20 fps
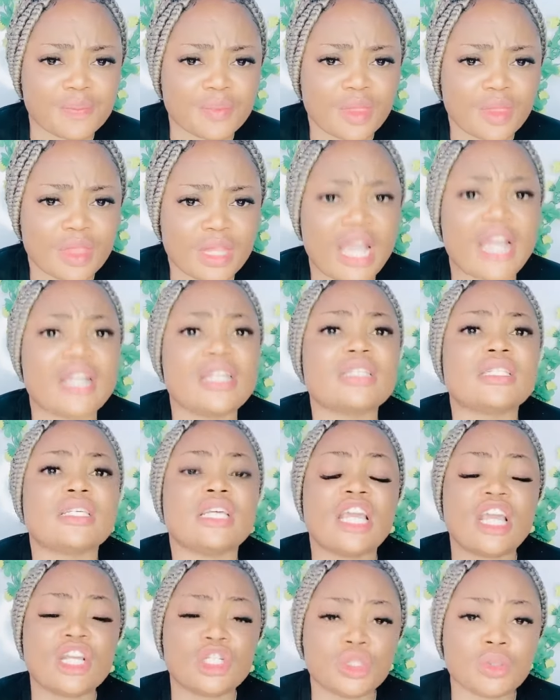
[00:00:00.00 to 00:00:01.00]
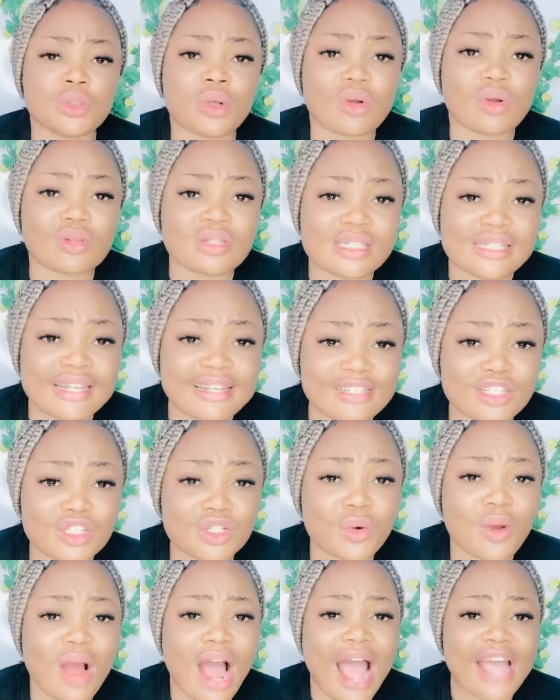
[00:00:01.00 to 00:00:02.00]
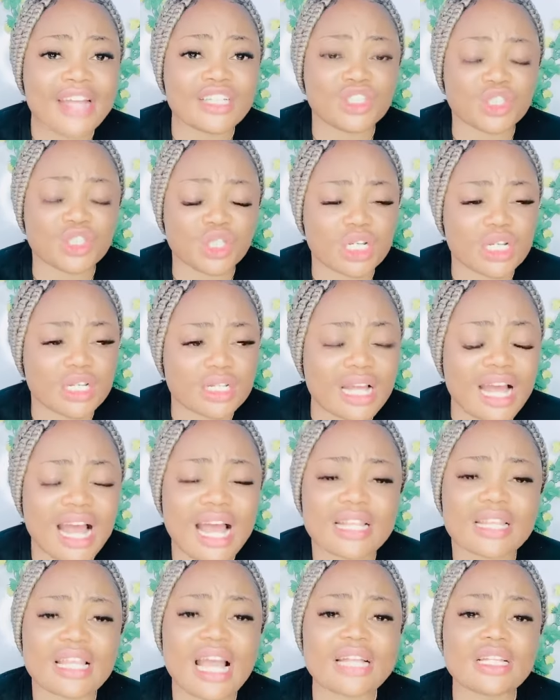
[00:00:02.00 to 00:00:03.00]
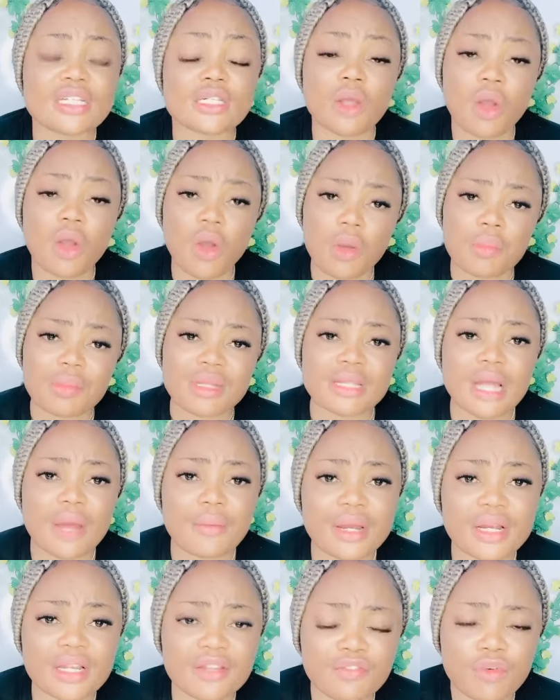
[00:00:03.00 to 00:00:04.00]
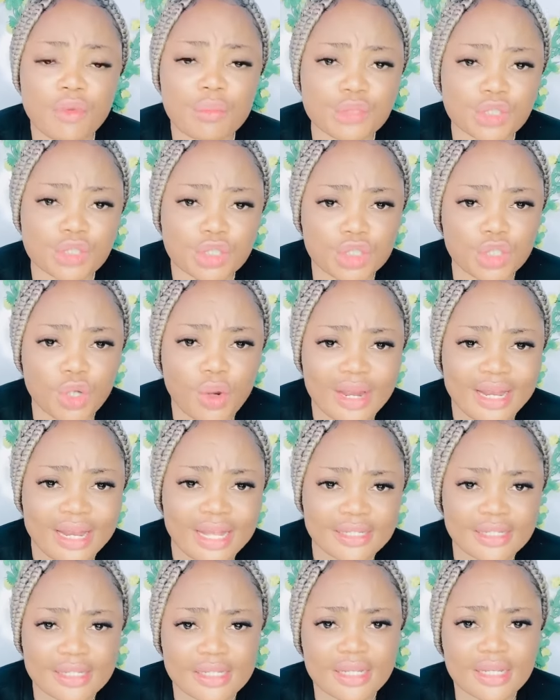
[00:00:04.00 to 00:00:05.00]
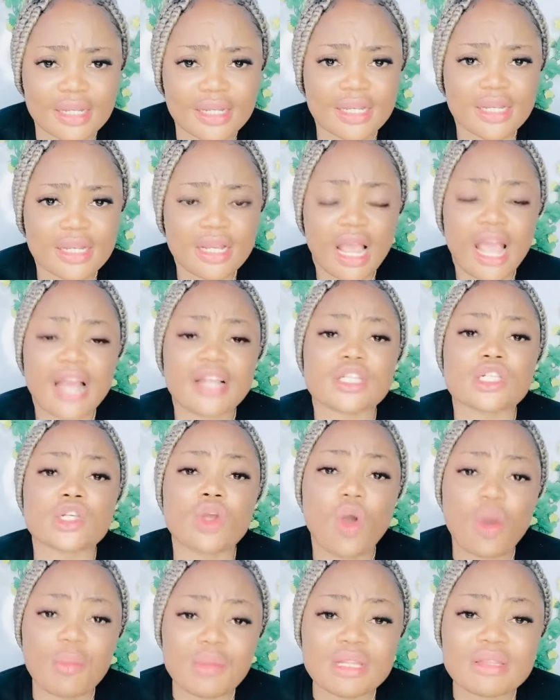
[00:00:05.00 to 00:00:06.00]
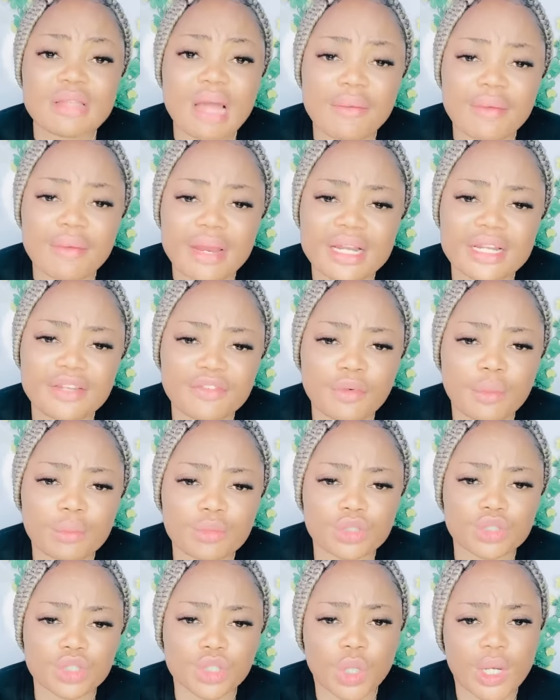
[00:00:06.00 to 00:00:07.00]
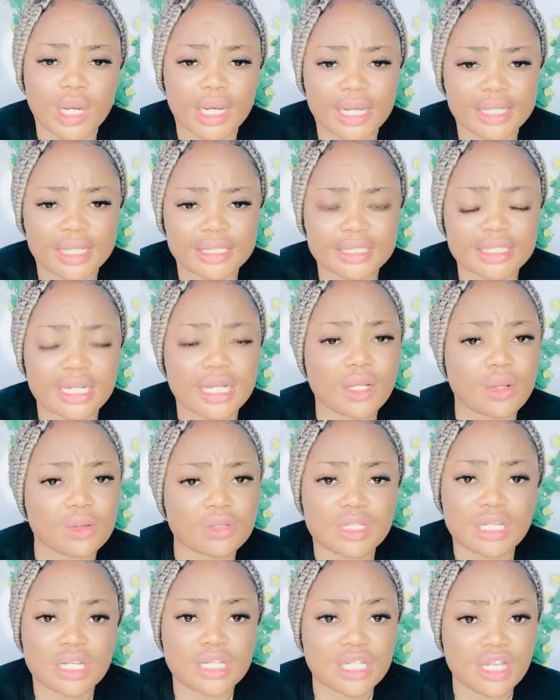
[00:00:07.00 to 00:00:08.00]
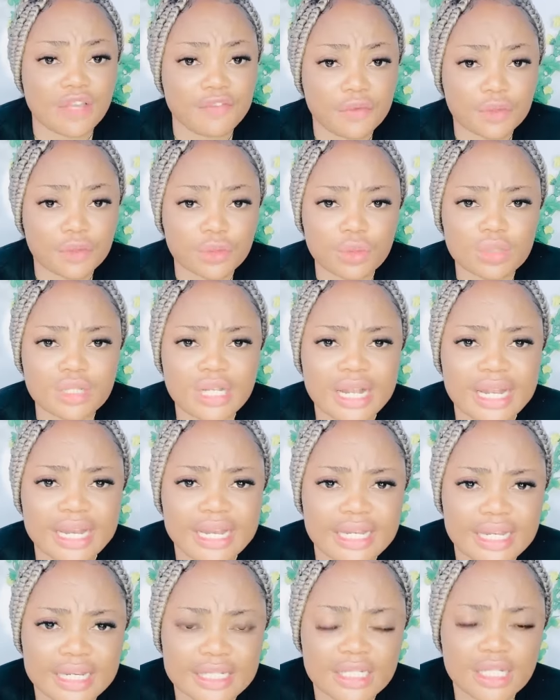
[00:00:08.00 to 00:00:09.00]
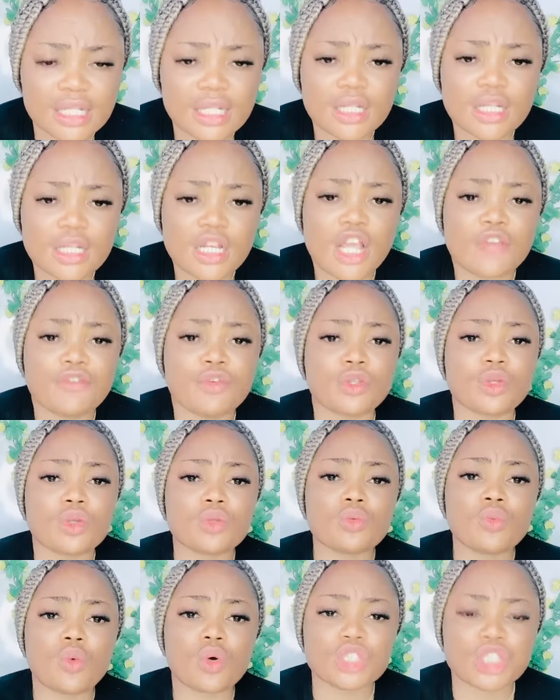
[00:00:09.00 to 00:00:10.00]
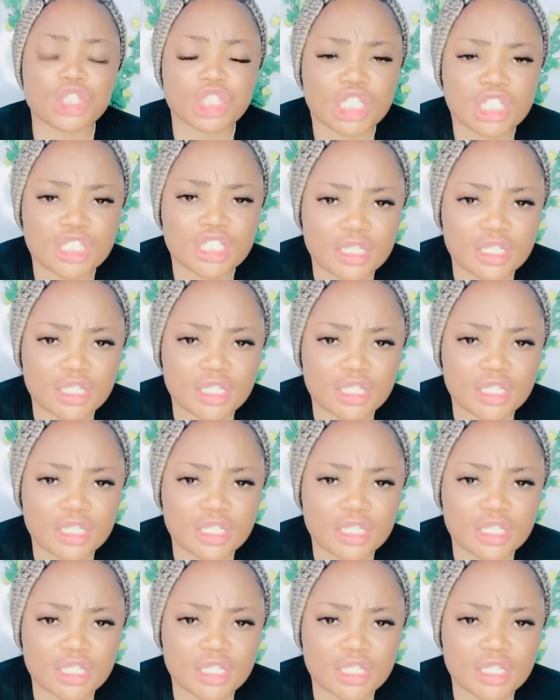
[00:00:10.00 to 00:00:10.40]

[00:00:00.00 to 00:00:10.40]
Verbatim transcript: And this issue concerns your hygiene, and that is coming directly from your toilets. It is coming directly from your toilet. The Lord says, if you don't clean it, if you don't wash it,